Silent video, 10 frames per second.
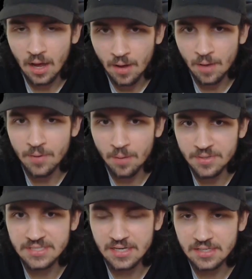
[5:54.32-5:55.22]
I'm
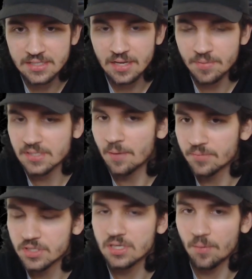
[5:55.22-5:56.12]
excited to see it because I'm
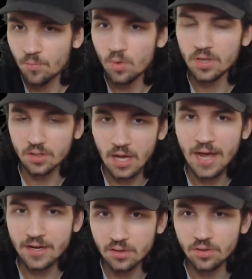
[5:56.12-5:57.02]
somewhat
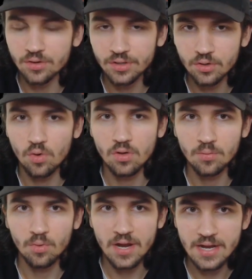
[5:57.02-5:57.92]
kind of learning
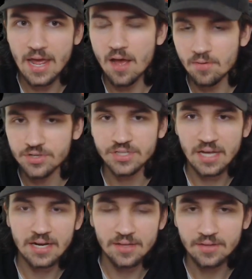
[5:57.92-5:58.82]
Golem right now and just
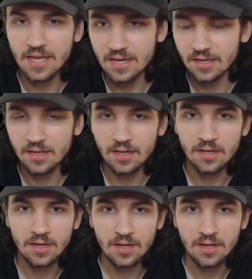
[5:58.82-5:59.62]
kind of getting an